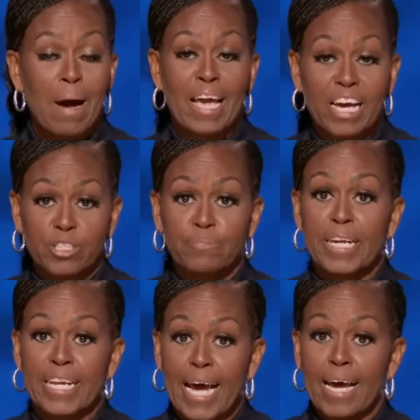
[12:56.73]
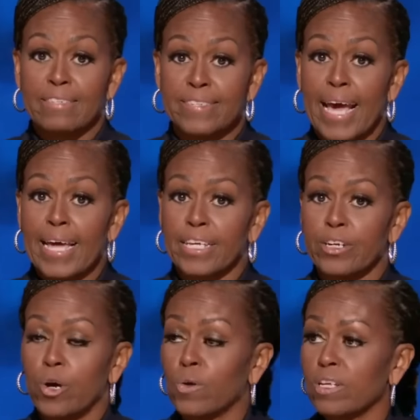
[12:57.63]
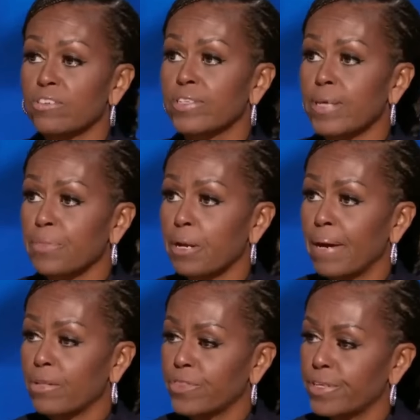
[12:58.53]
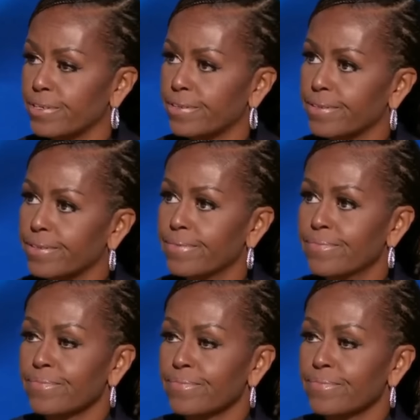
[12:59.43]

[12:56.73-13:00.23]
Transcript: My husband and I sadly know a little something about this.